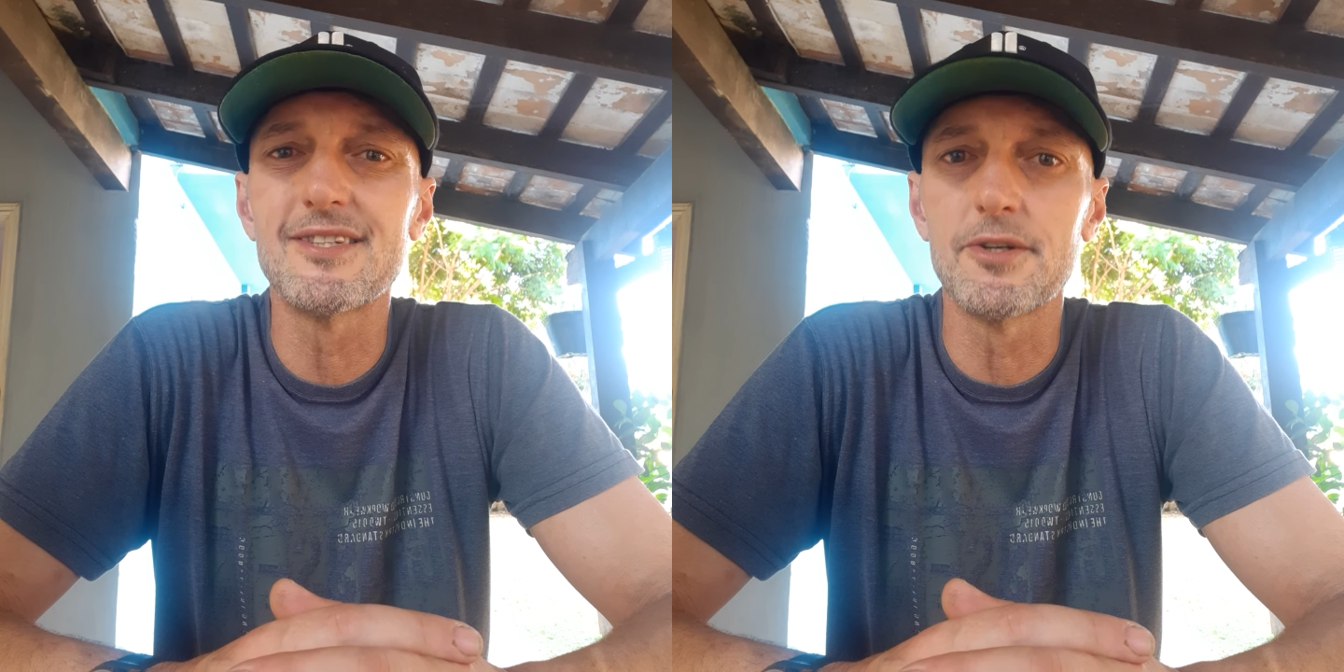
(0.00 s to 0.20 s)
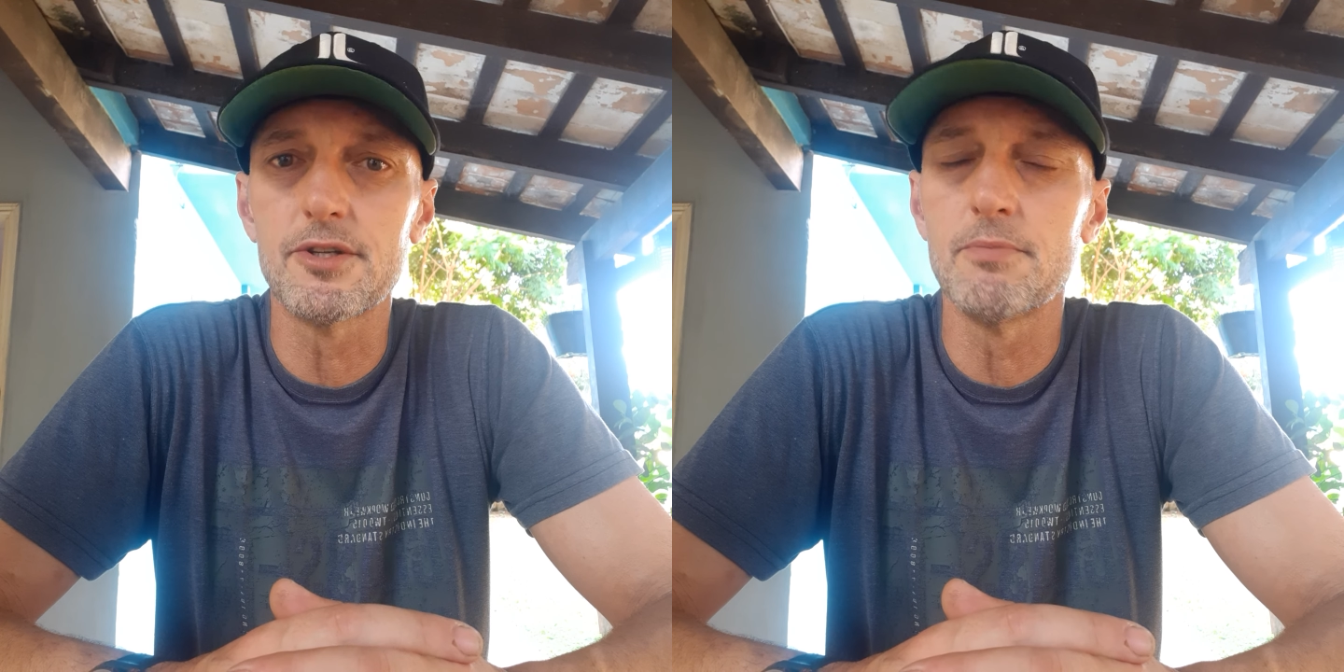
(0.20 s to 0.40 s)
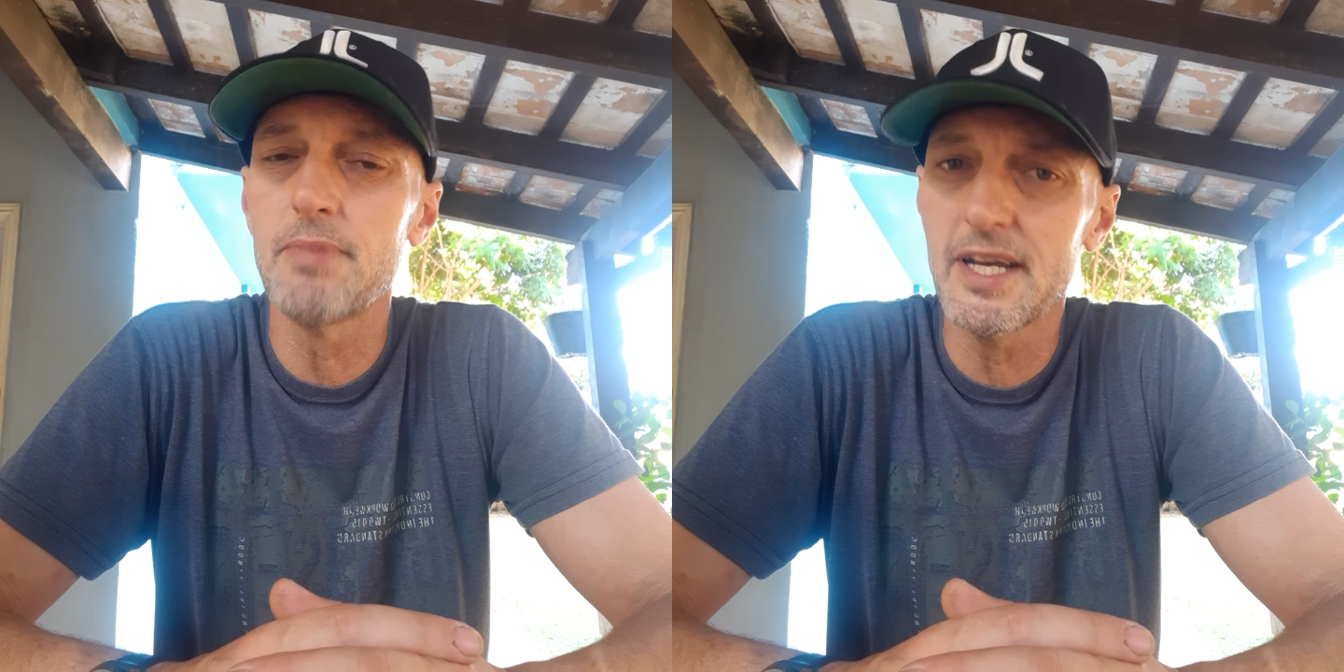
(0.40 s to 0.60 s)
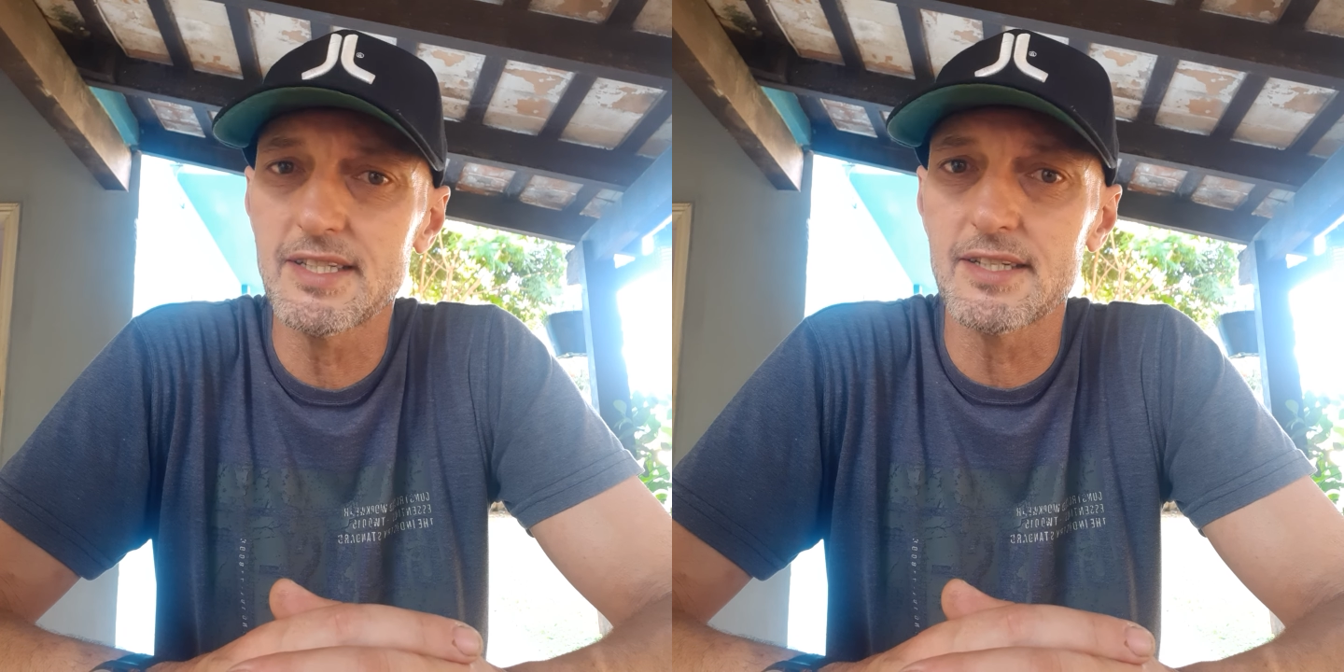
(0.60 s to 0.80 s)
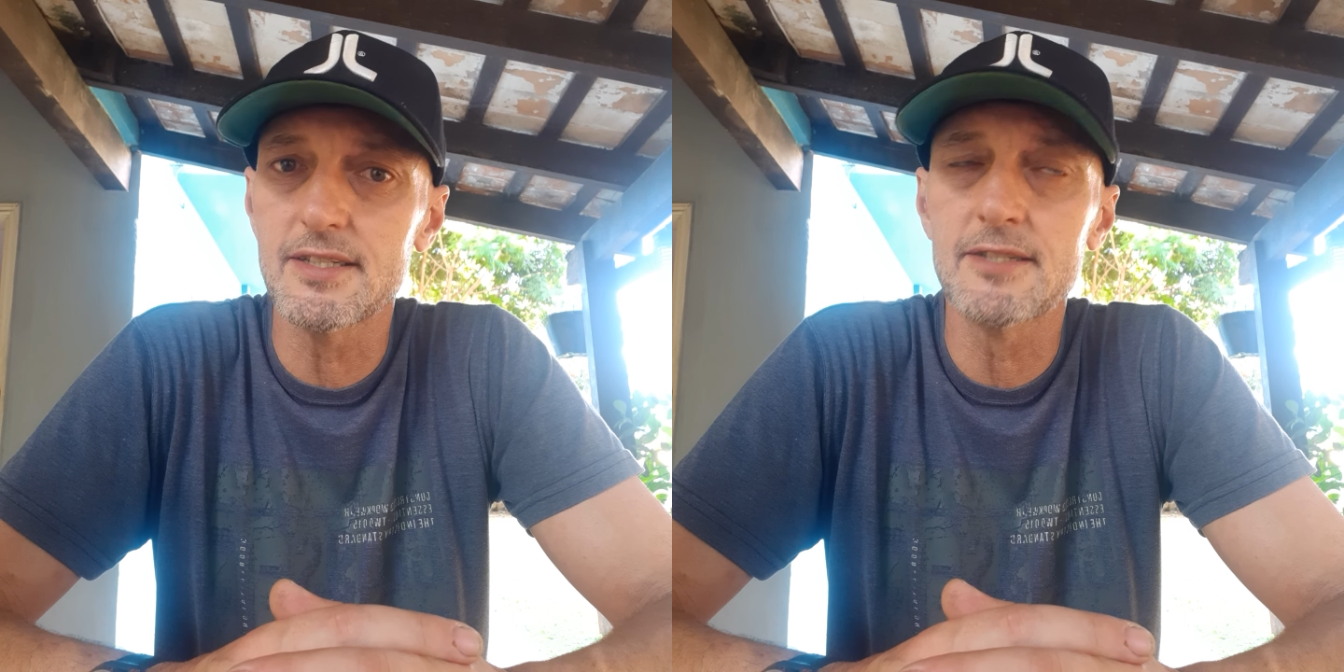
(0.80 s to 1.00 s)
certain
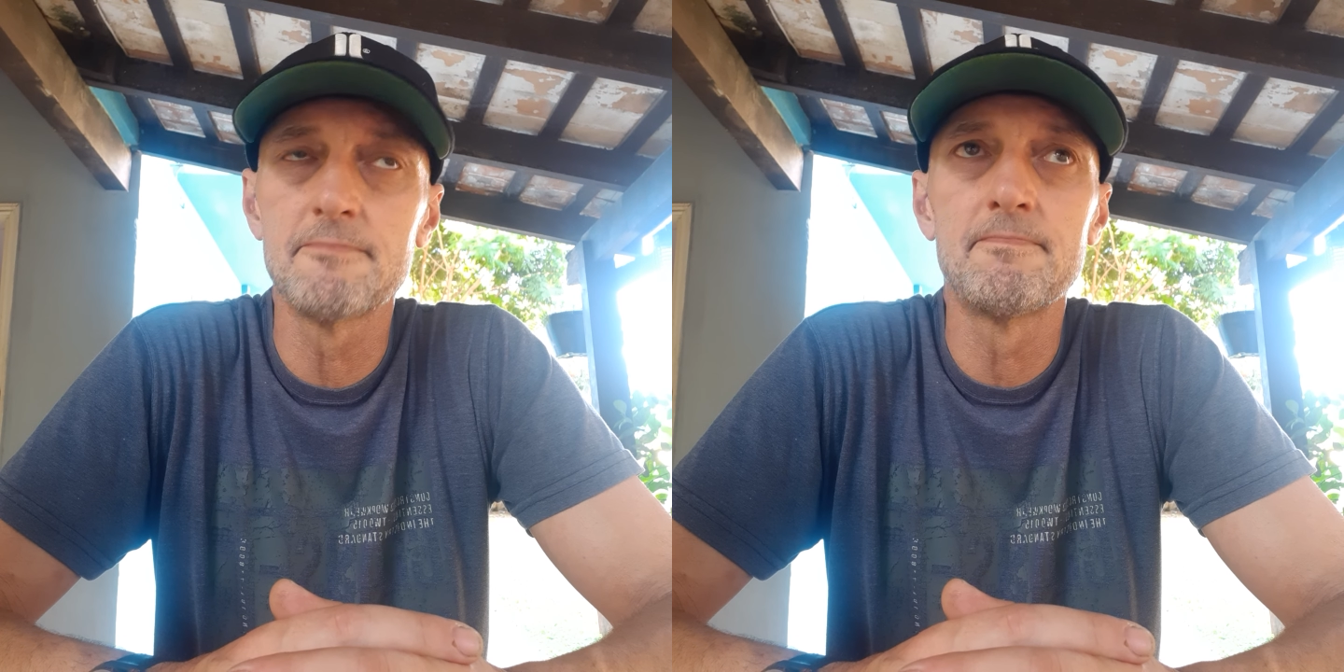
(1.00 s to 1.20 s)
places.